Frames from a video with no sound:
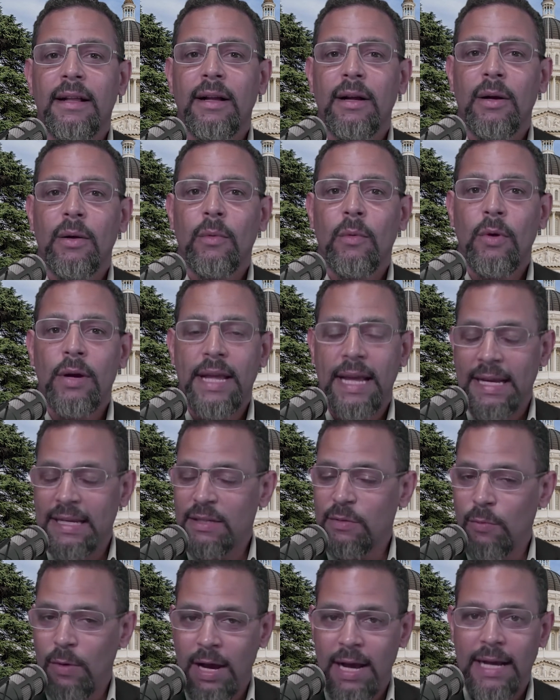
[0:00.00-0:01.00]
Well,
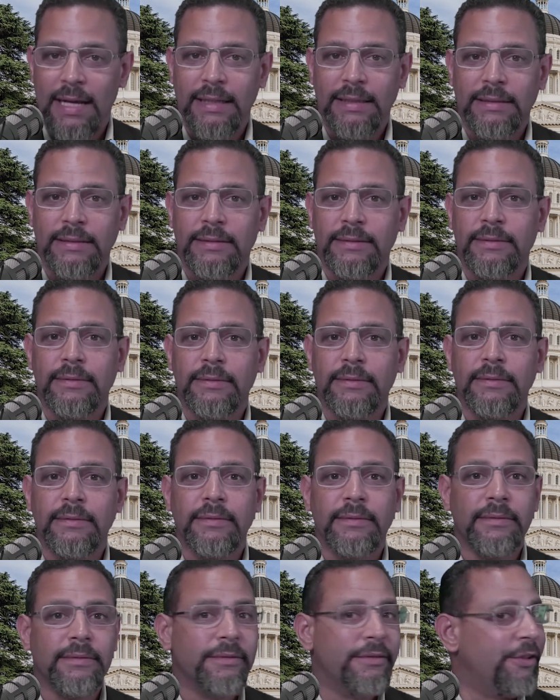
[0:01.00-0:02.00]
guess what?
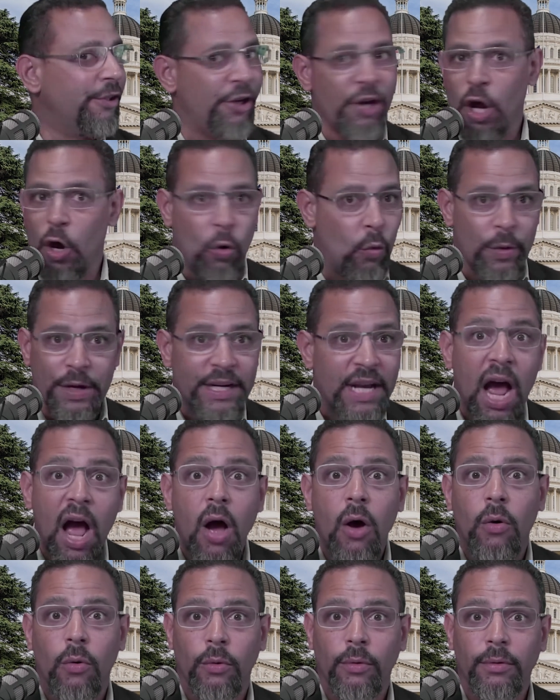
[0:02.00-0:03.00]
No, we
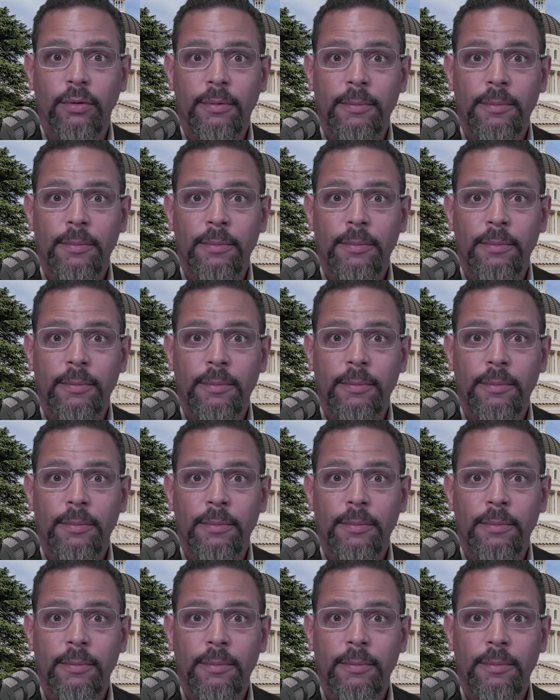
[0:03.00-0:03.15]
don't.